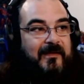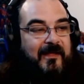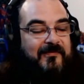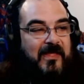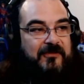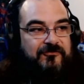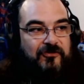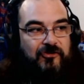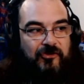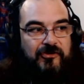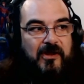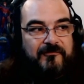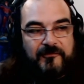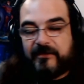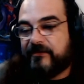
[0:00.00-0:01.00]
And that's a good
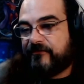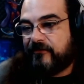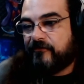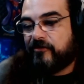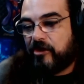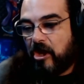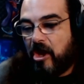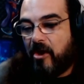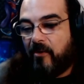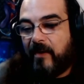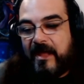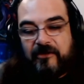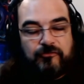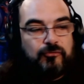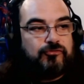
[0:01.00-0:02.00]
enough reason to go
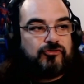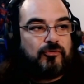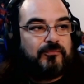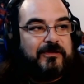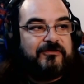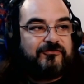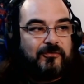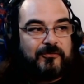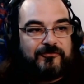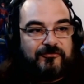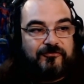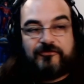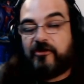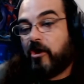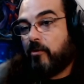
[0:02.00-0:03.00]
and use your
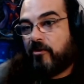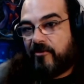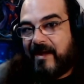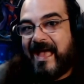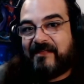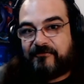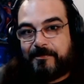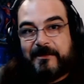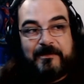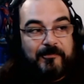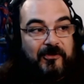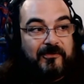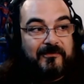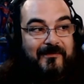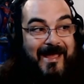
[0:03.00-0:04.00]
resources to go harass
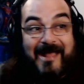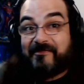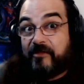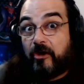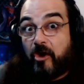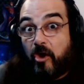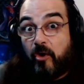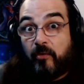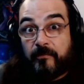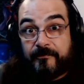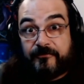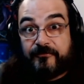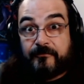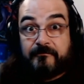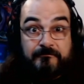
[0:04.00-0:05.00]
people at their
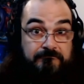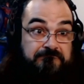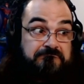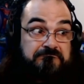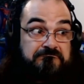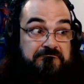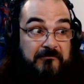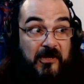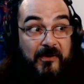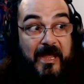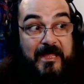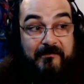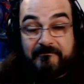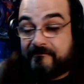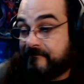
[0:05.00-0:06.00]
homes. All
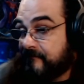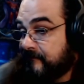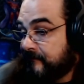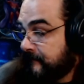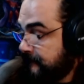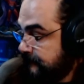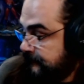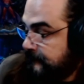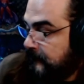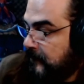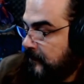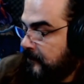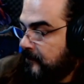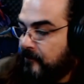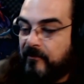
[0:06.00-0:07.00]
right.
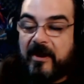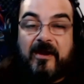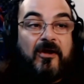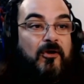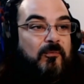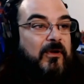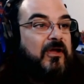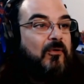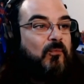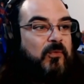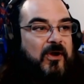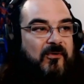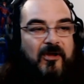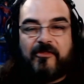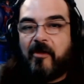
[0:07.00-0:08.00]
Where, where,
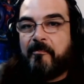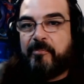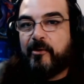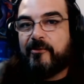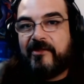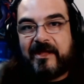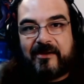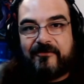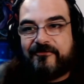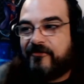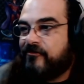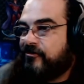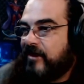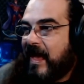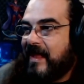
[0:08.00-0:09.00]
where are all the bootlickers
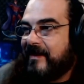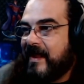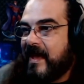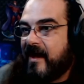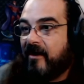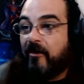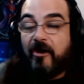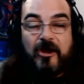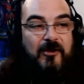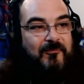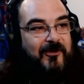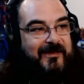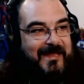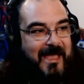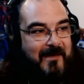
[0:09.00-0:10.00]
in chat now?
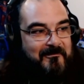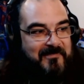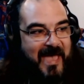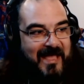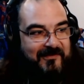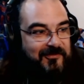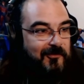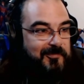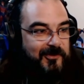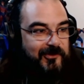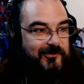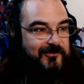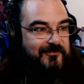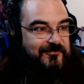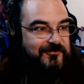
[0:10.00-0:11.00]
Where you at? Back the
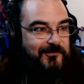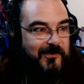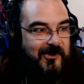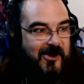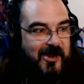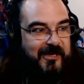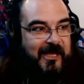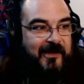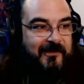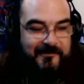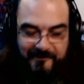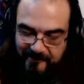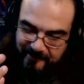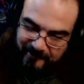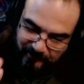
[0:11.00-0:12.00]
blues? Where are you?
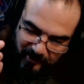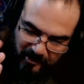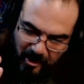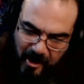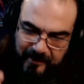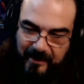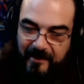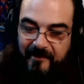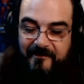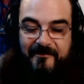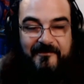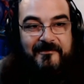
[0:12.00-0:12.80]
Where are you?